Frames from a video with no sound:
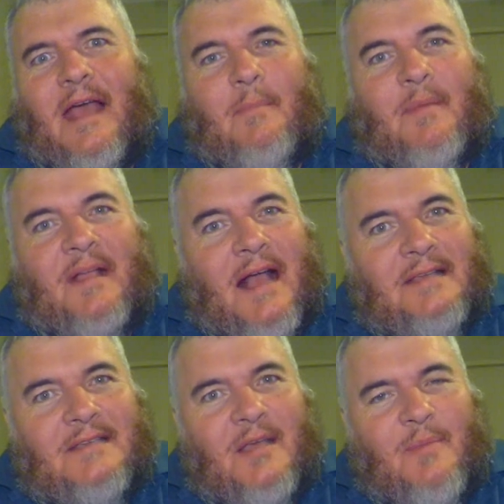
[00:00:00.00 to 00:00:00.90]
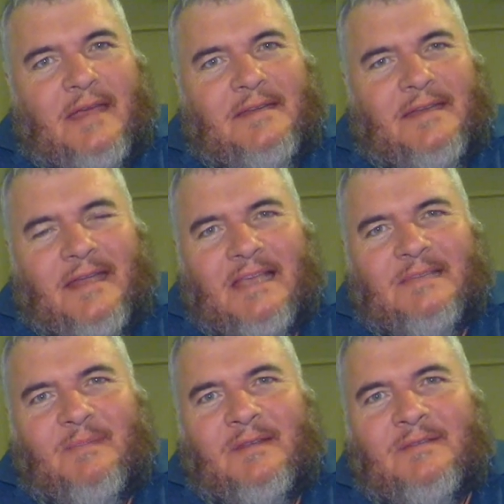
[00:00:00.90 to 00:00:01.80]
a Picasso painting
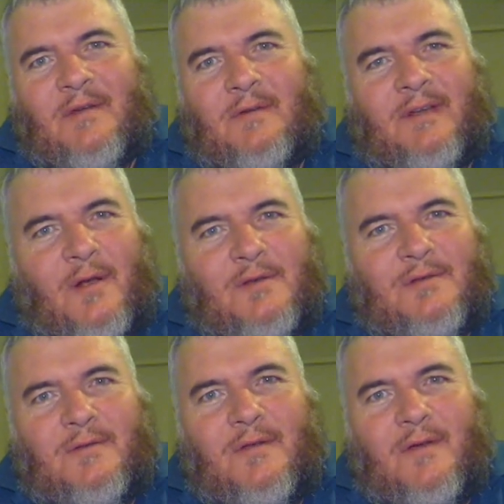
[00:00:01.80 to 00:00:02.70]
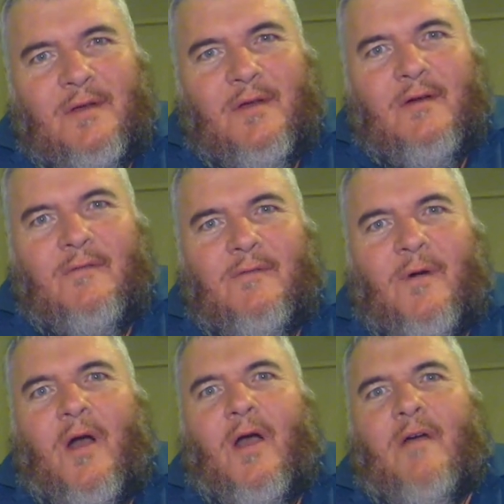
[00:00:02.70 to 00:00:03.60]
has been sold at auction
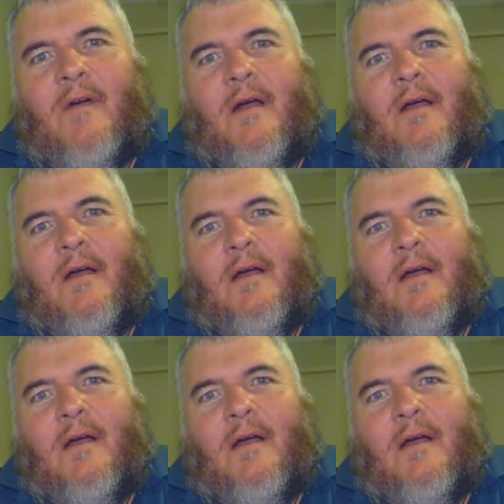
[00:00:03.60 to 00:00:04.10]
for over